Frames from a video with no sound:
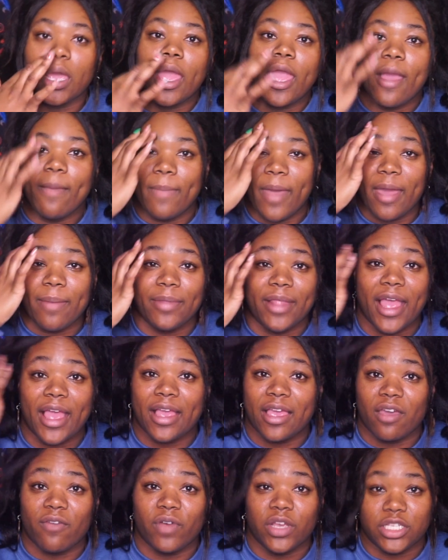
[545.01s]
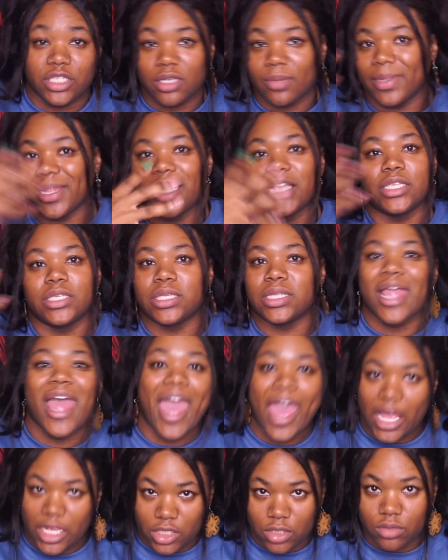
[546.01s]
and maybe they give us some of their
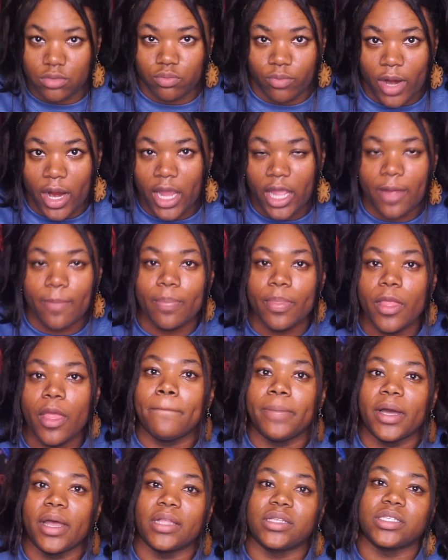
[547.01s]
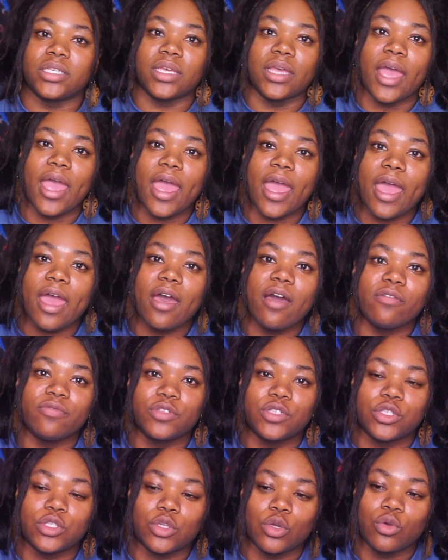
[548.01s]
snacks, right? But to have
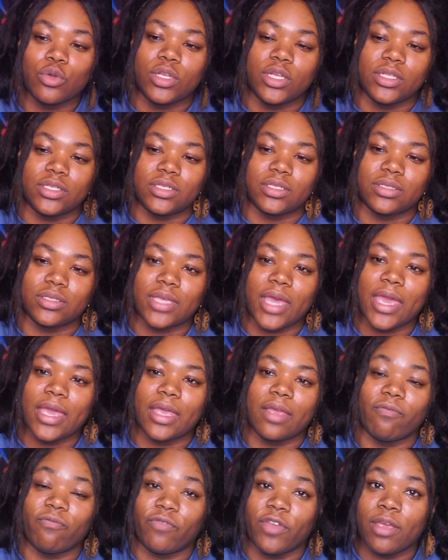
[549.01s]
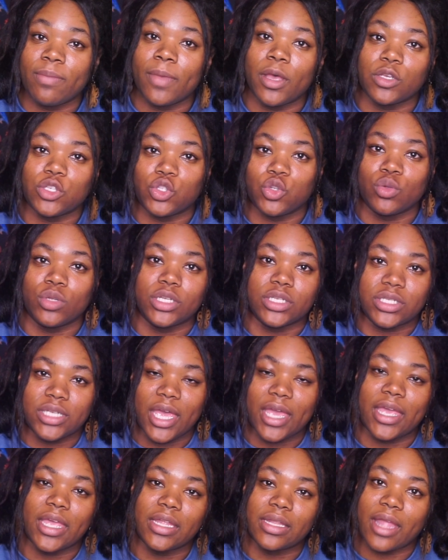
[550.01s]
female students
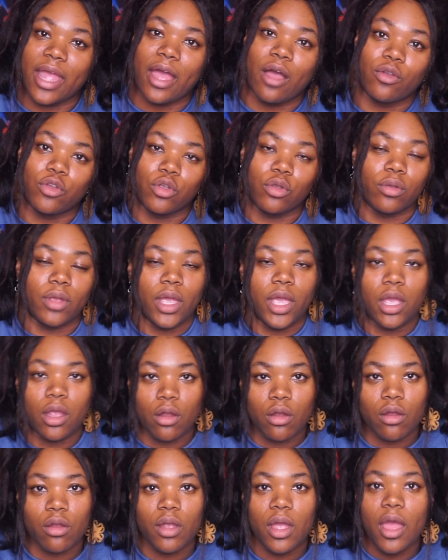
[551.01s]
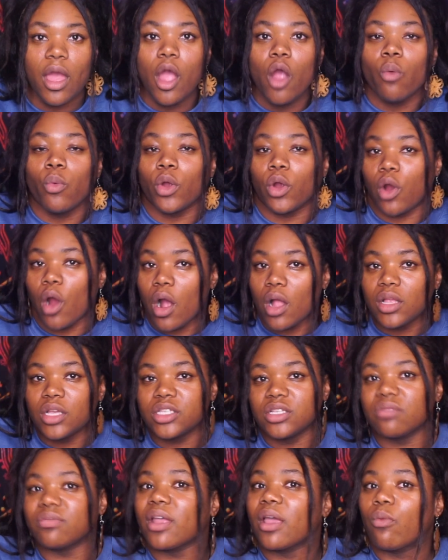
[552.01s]
taking down your hair, regardless
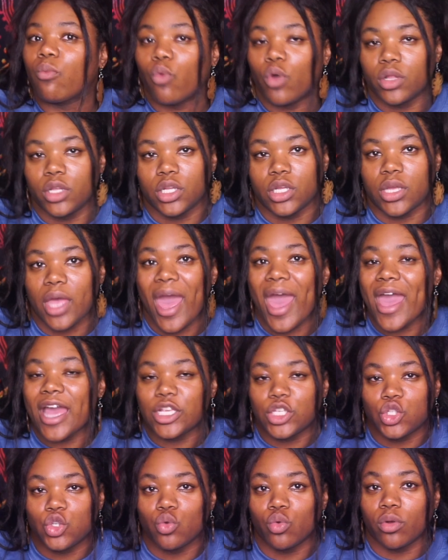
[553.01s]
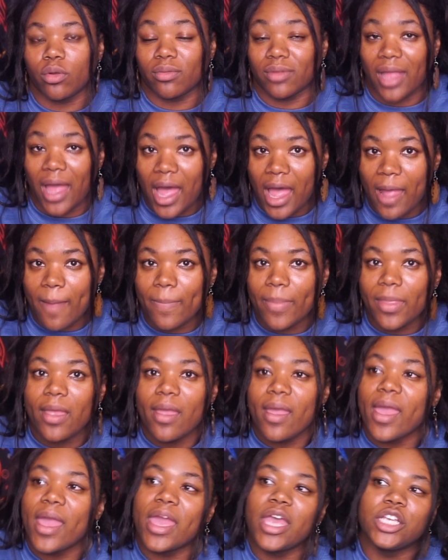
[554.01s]
if they wanted asked to or not,
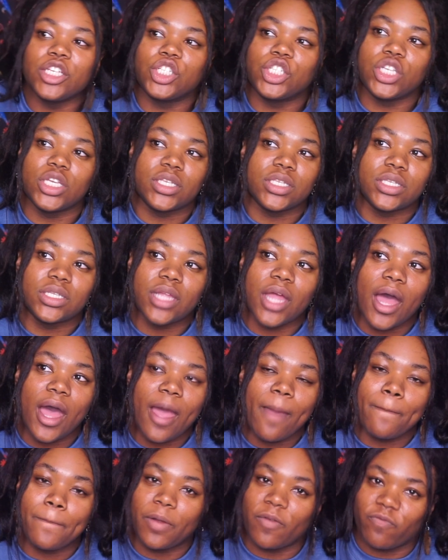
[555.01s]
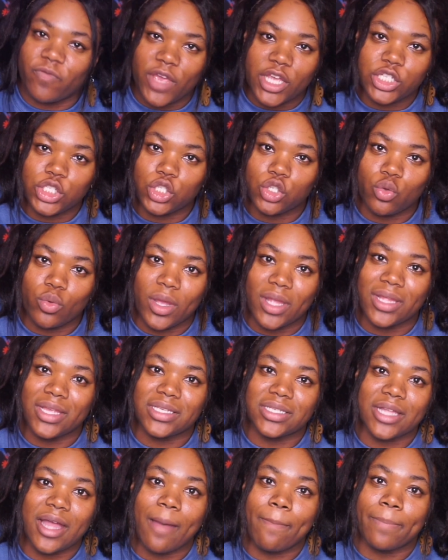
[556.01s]
it's just not professional and it's
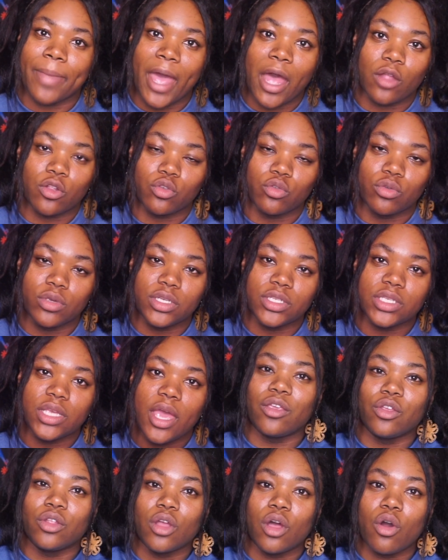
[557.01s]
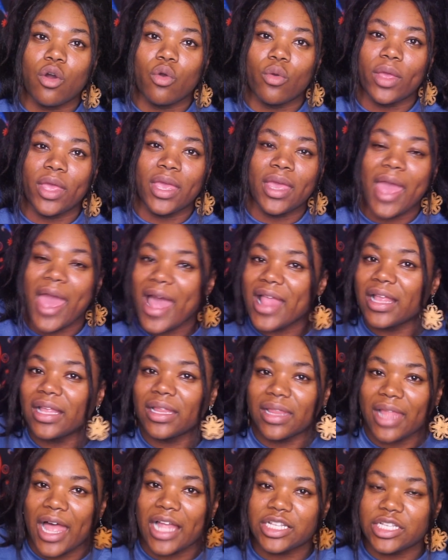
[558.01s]
not boundaries. You know, he had a
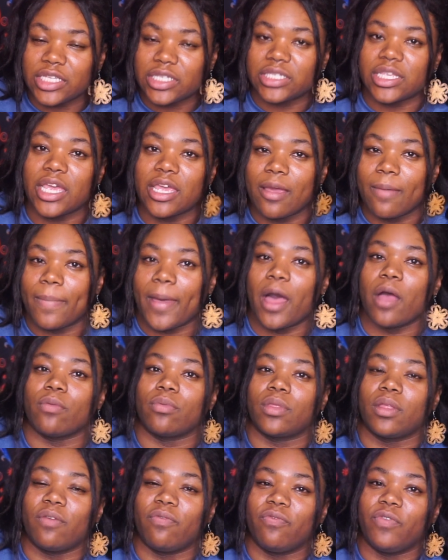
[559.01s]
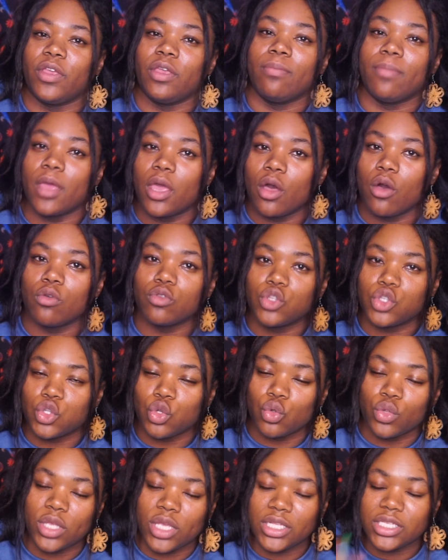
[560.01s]
lot to say about the female
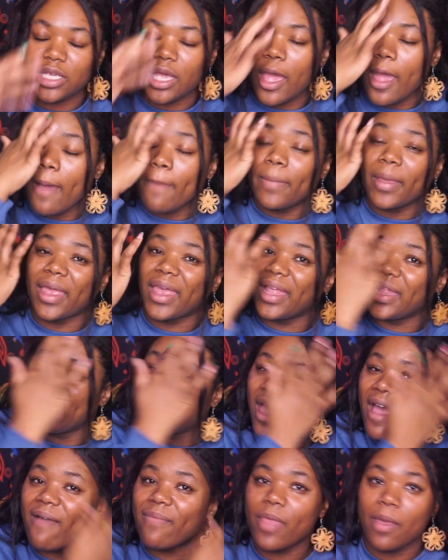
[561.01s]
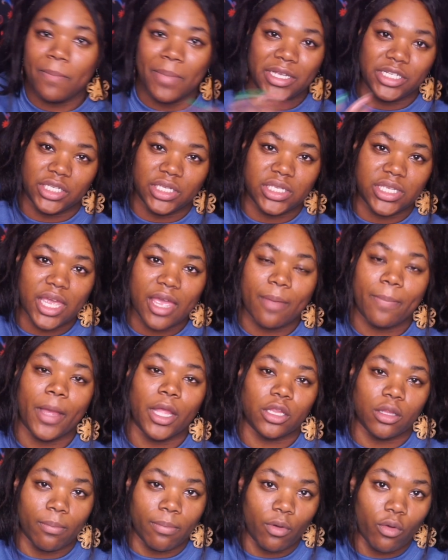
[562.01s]
students, but he didn't have that much to say about
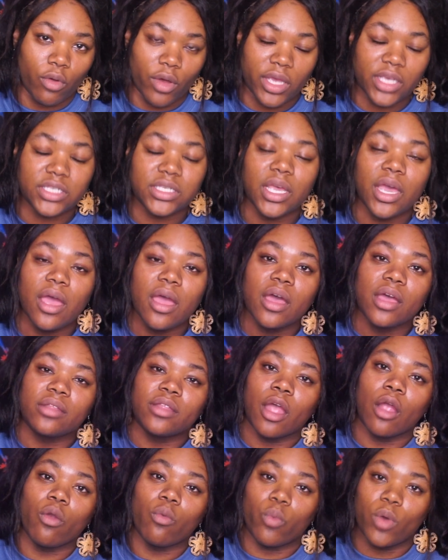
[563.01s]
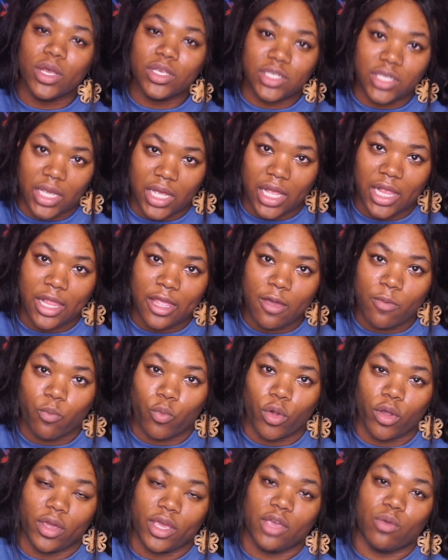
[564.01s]
the boys. There was a clip
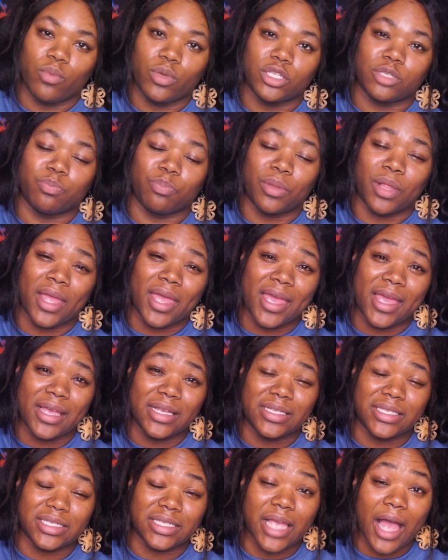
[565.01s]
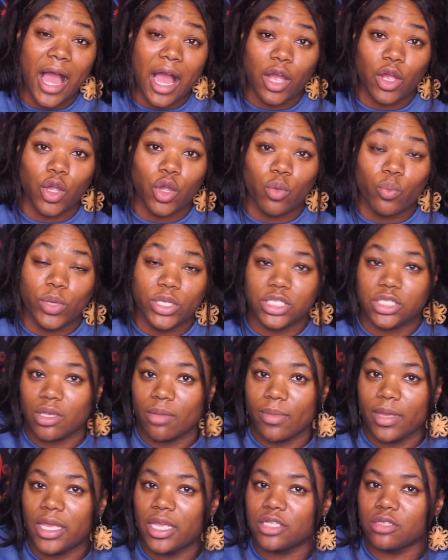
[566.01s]
where he was playing soccer with some
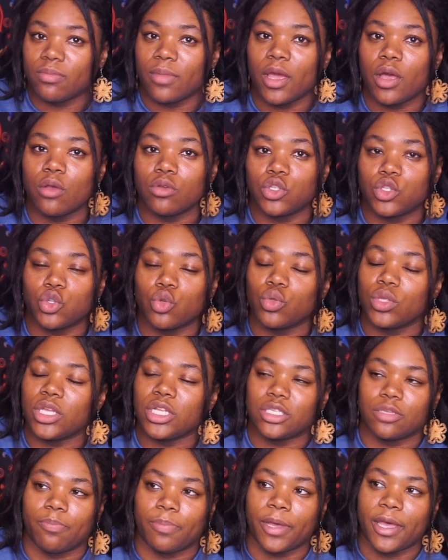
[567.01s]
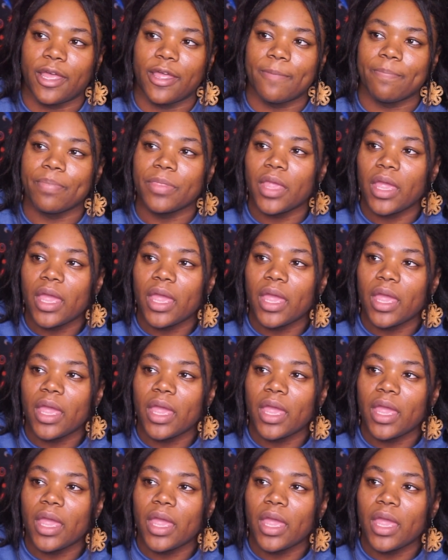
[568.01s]
of his male students, but